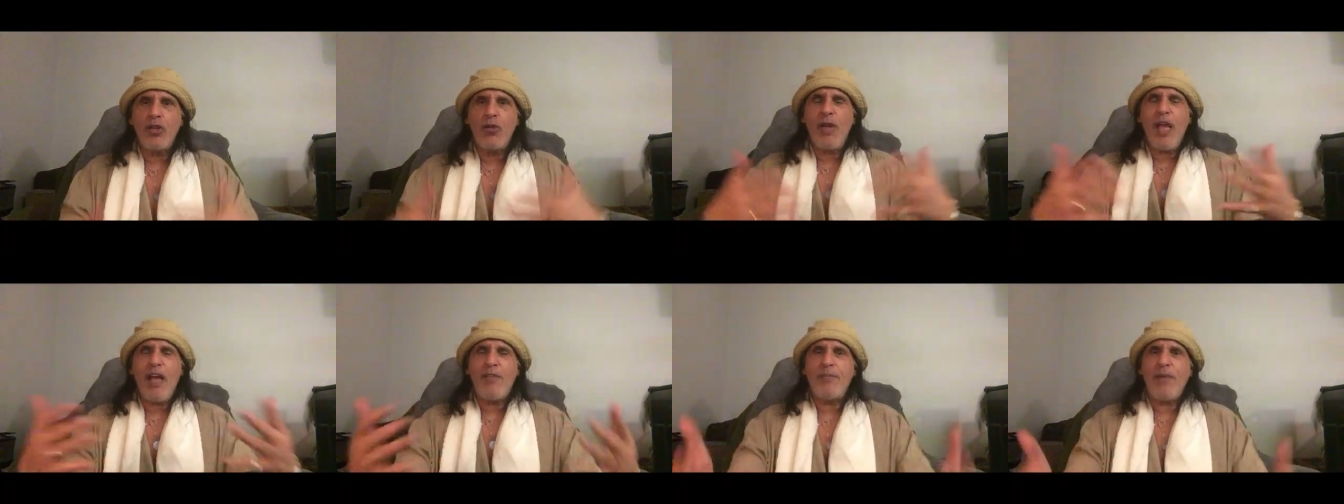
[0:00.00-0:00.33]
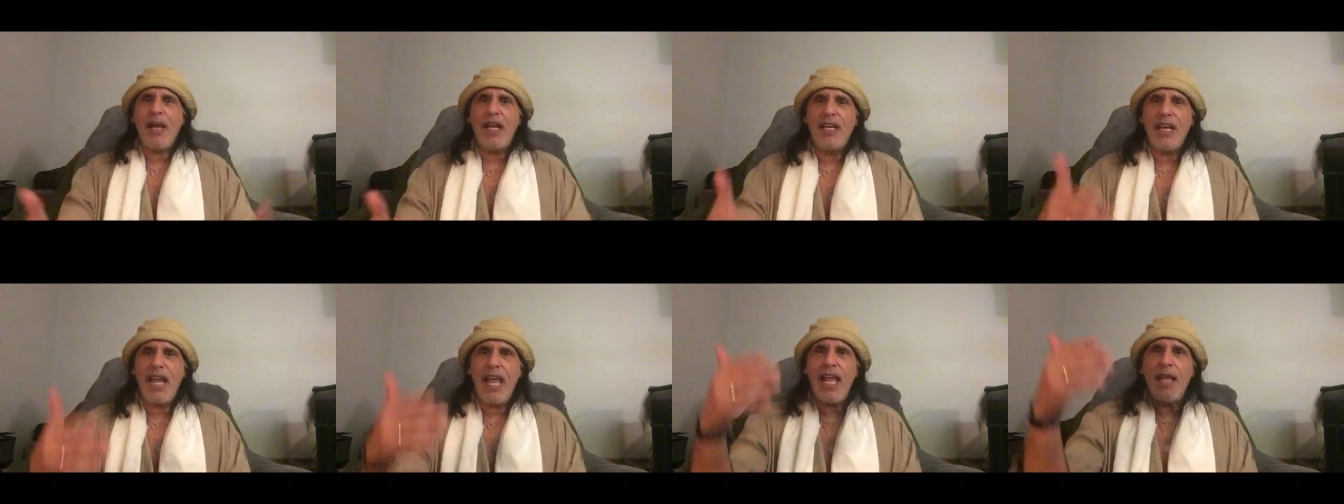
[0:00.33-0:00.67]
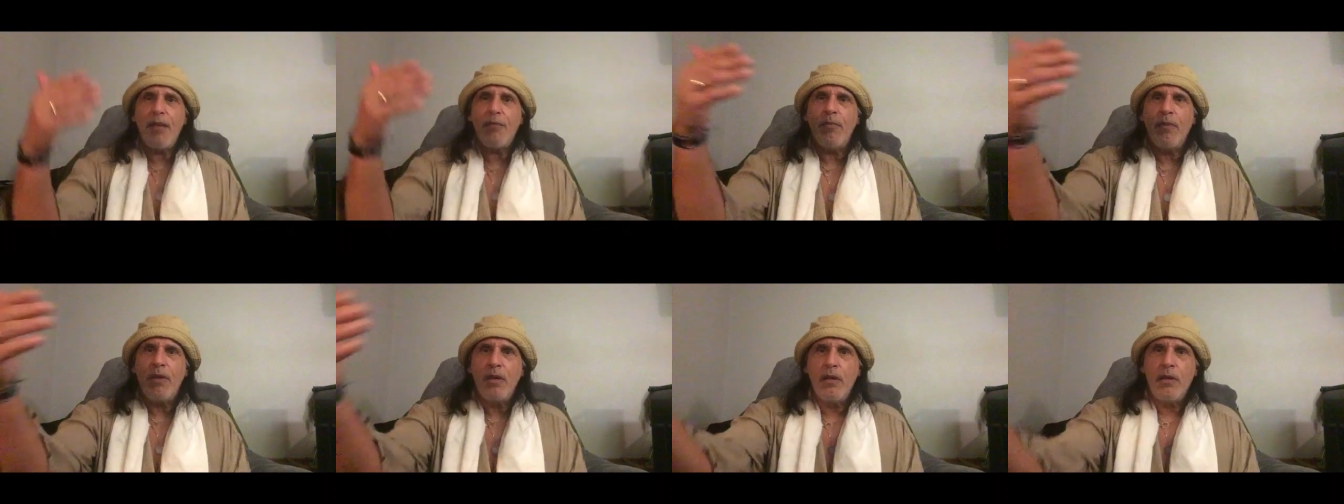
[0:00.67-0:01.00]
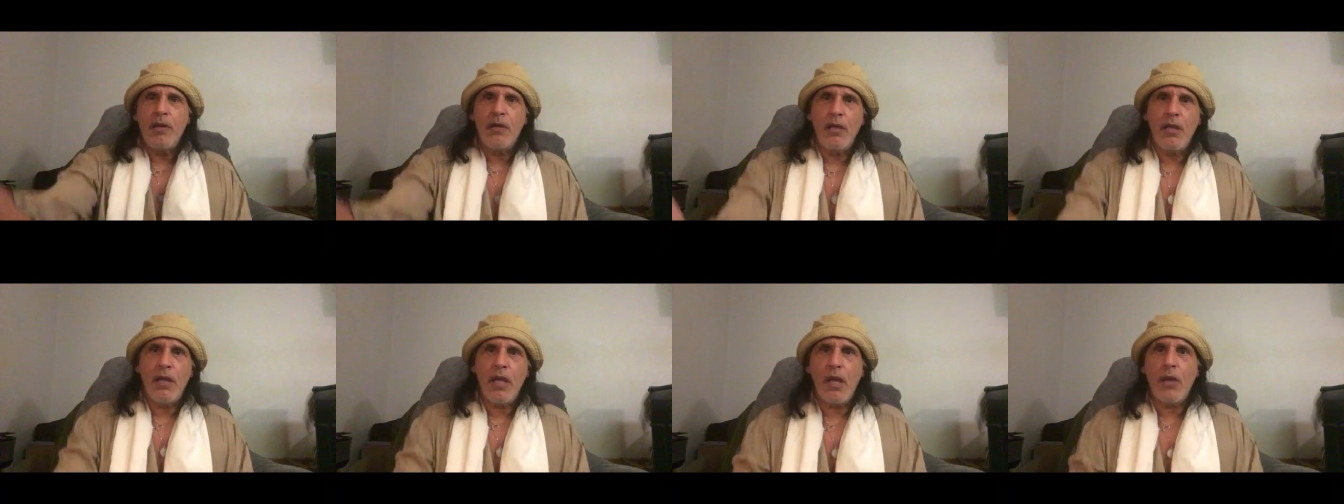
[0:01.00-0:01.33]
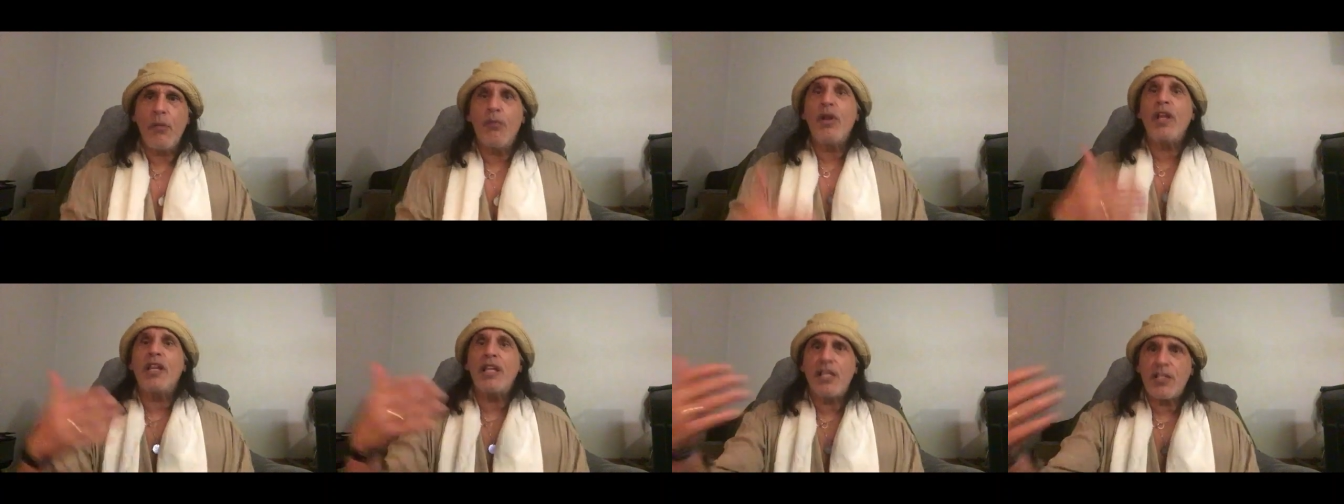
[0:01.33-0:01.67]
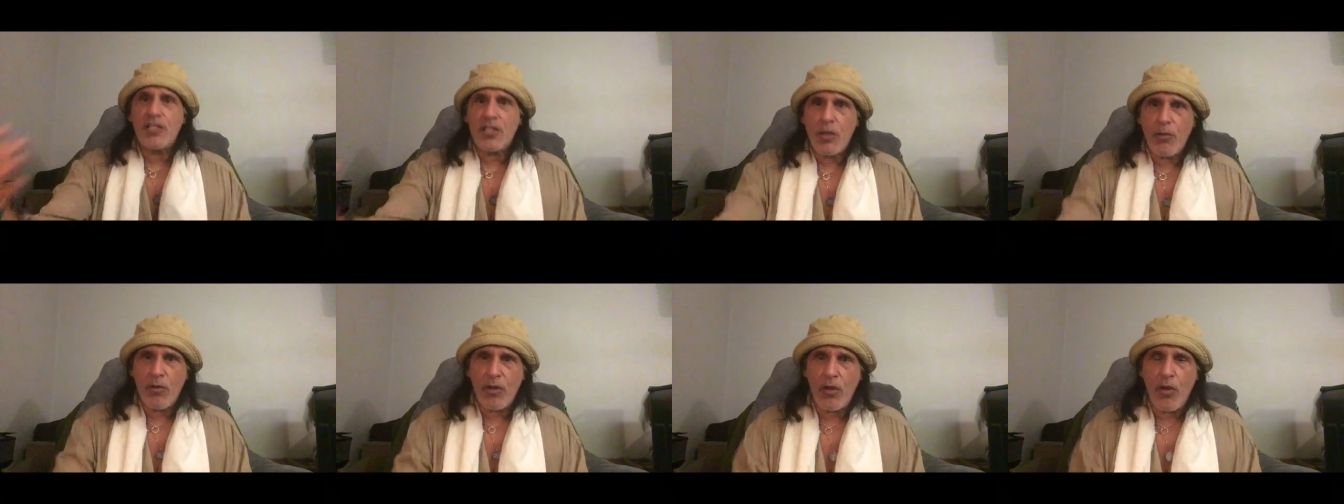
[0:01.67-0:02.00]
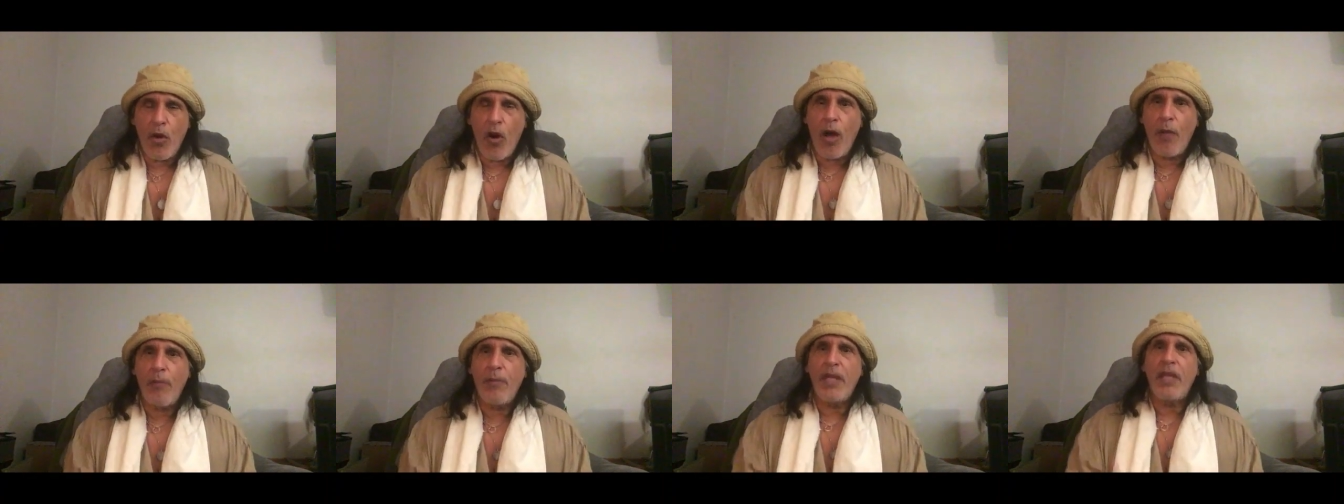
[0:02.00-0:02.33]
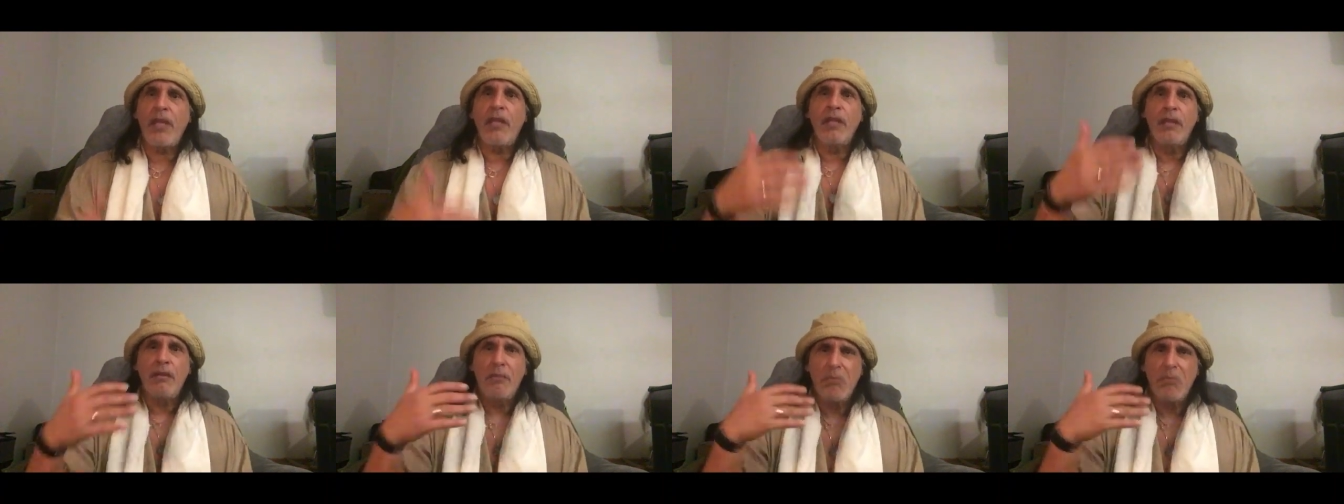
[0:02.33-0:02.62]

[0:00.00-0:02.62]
you have my name. Aurelius, uh, he would call me.